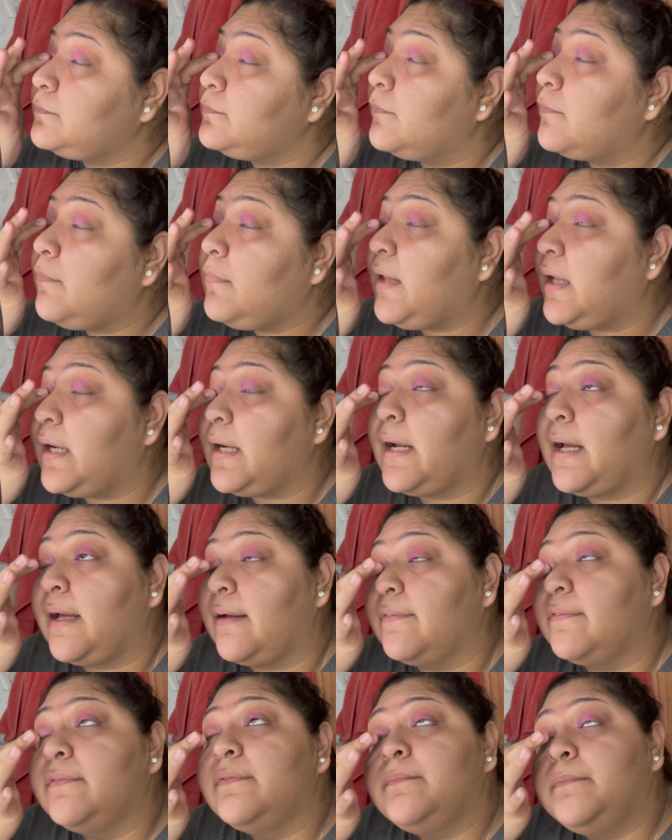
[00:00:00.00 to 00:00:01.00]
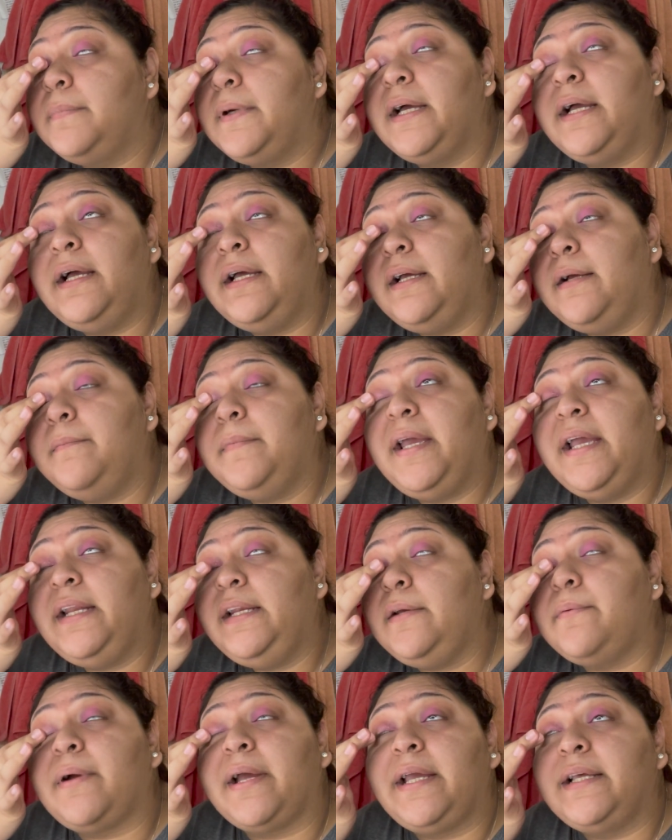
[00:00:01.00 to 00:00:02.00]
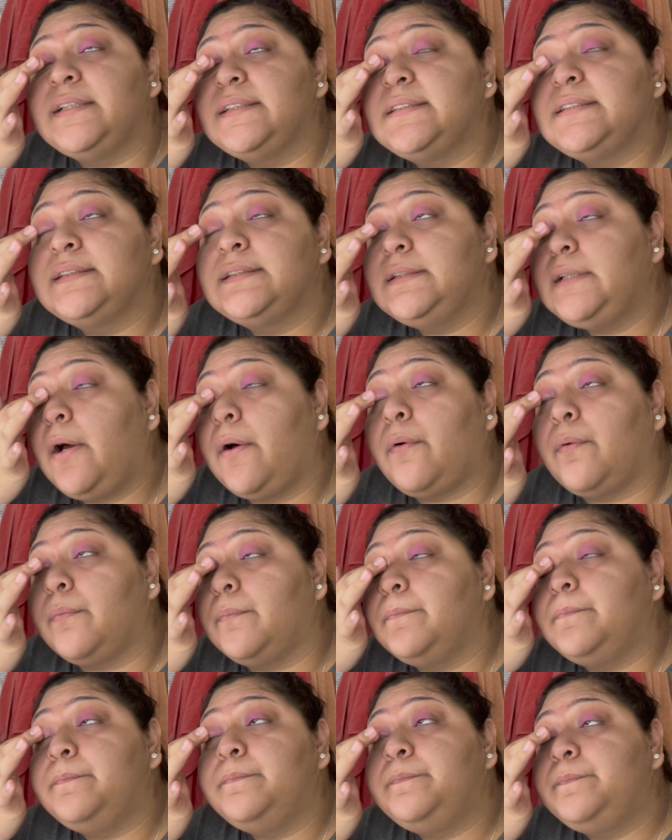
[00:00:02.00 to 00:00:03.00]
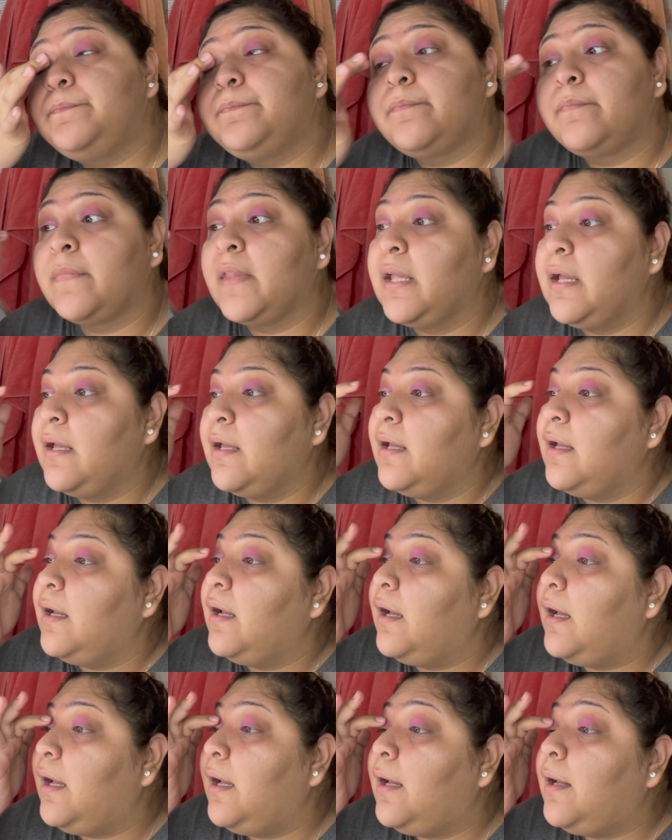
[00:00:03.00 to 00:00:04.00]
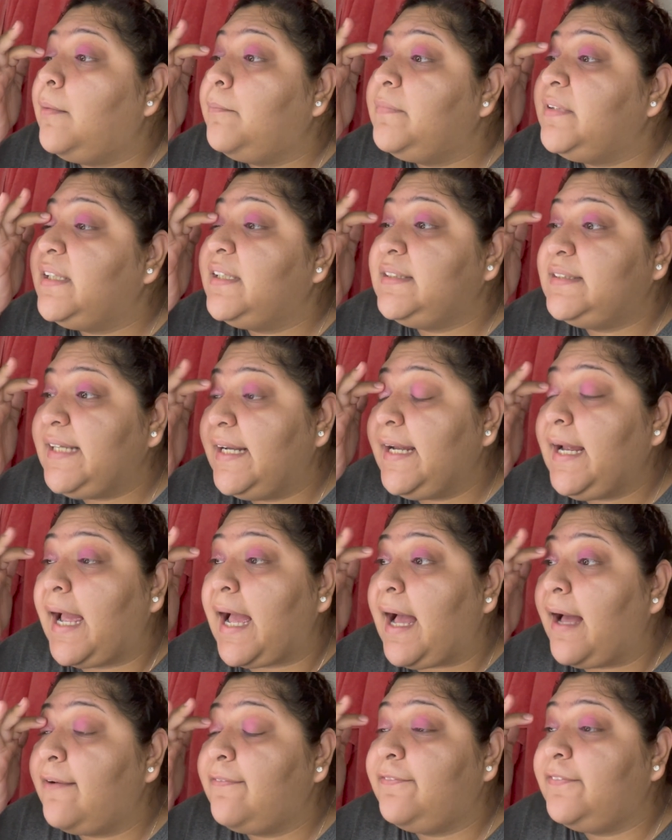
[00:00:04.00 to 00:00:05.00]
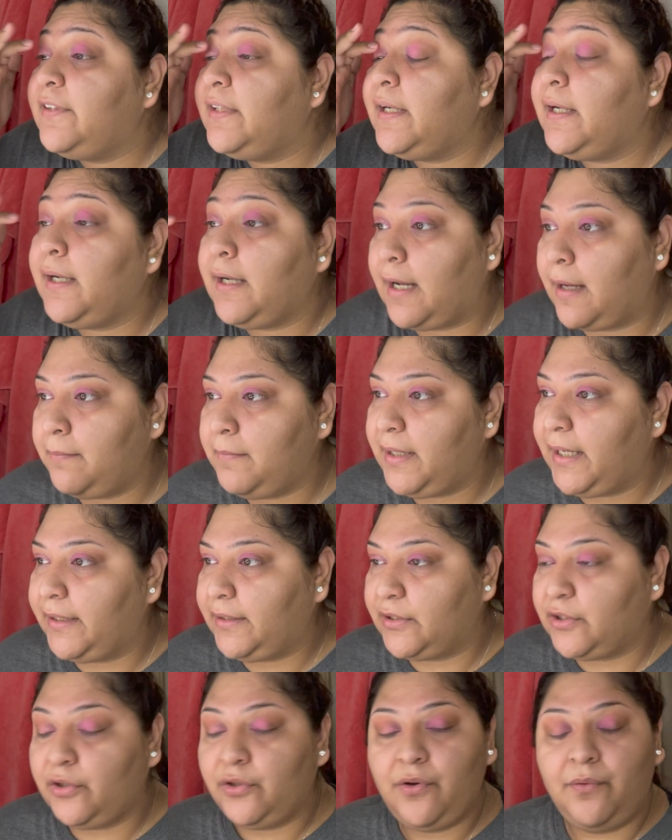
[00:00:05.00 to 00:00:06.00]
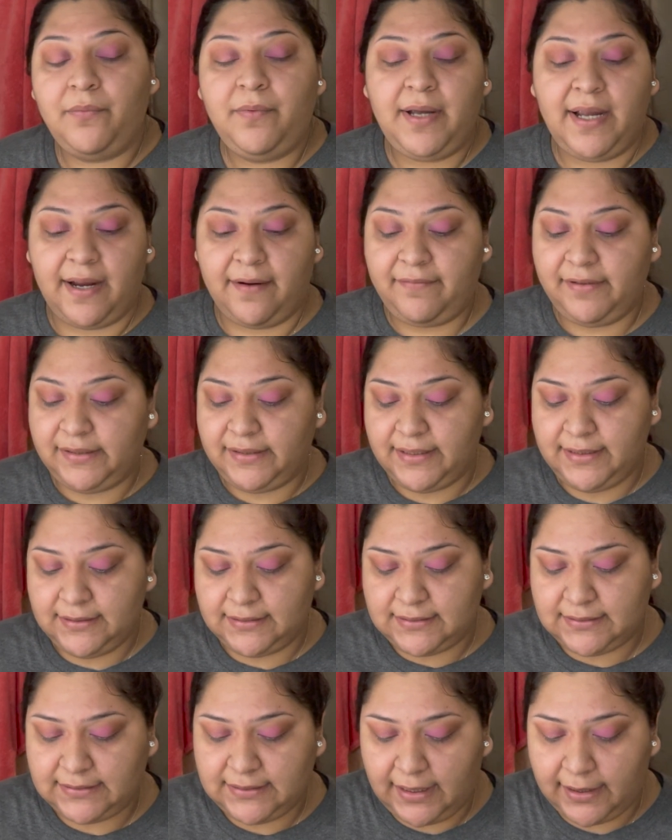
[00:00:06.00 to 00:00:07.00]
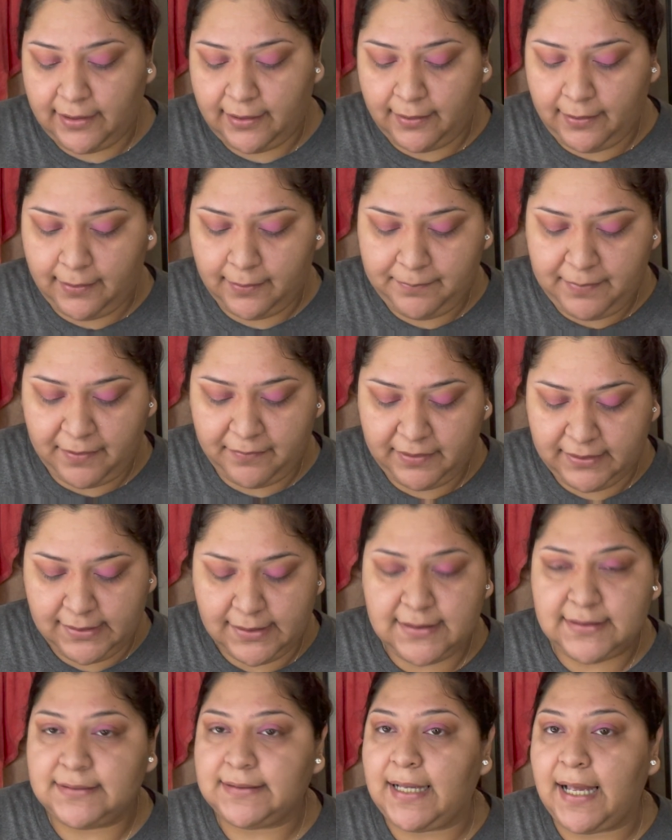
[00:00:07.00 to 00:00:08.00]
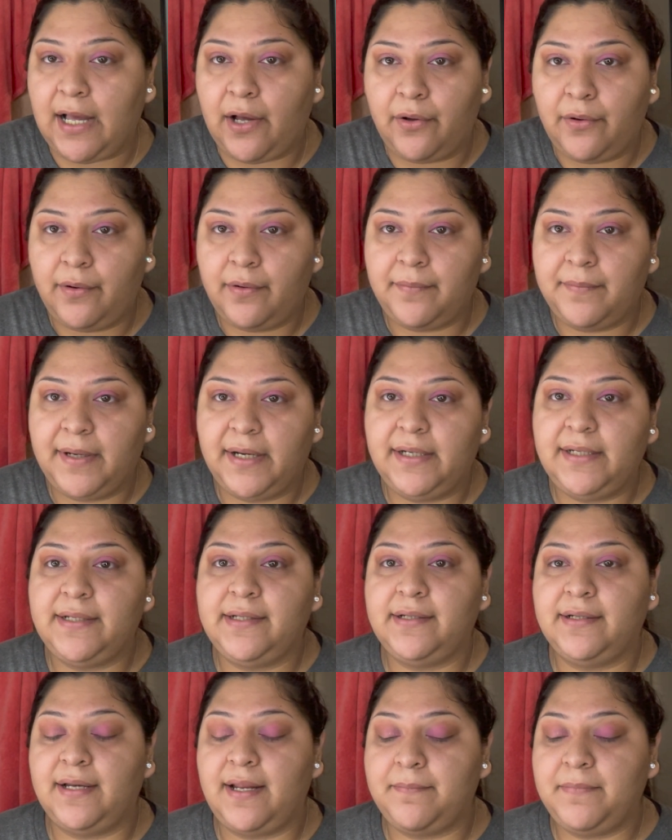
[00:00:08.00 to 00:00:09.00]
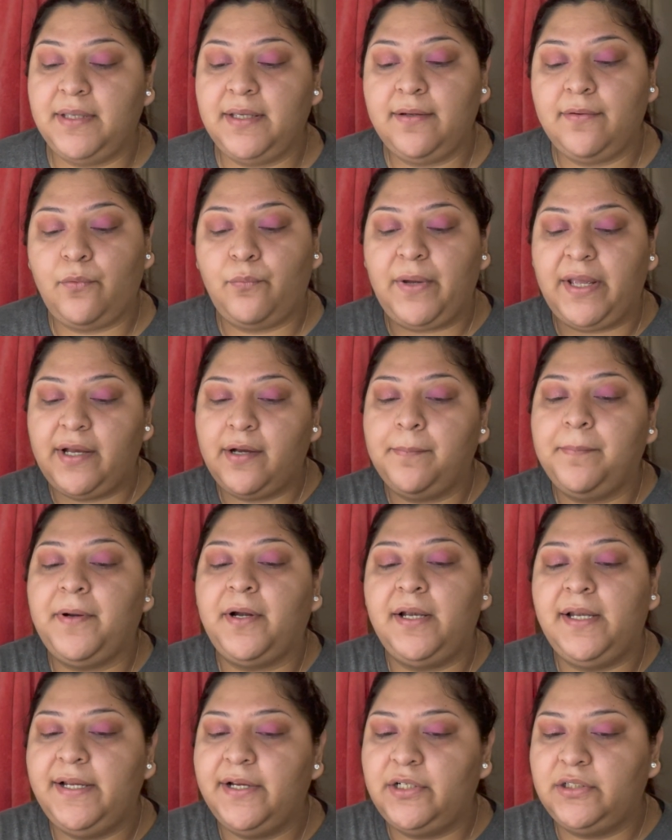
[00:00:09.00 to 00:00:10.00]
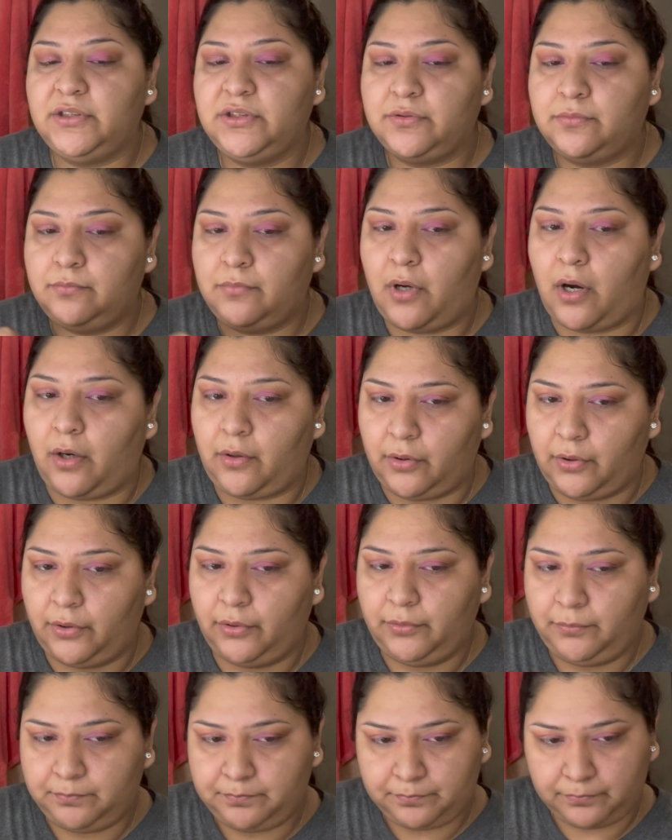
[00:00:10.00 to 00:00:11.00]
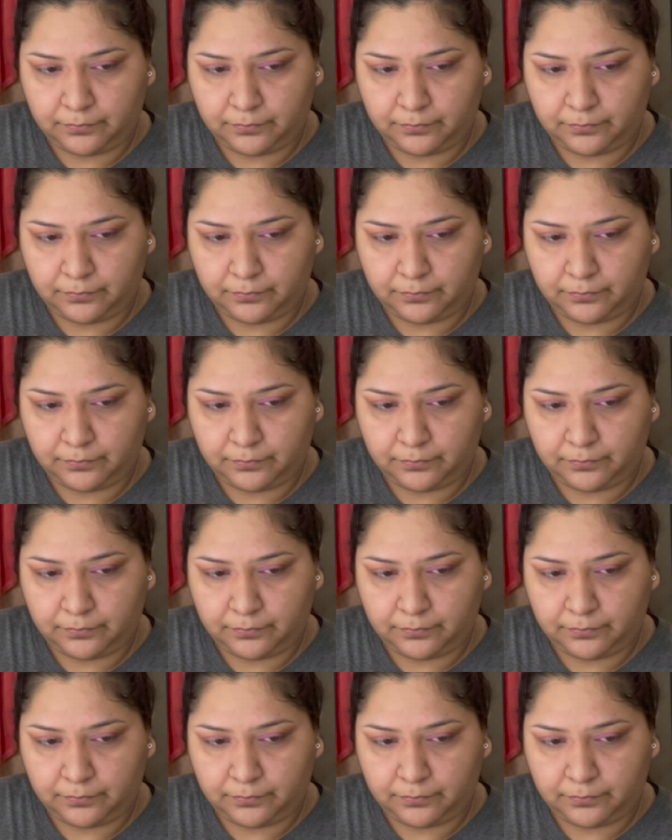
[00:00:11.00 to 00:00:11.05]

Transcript: that I have. But anyway, so the day after, I'm like, you know what, everything's set up, everything's out already. Let me wake up earlier tomorrow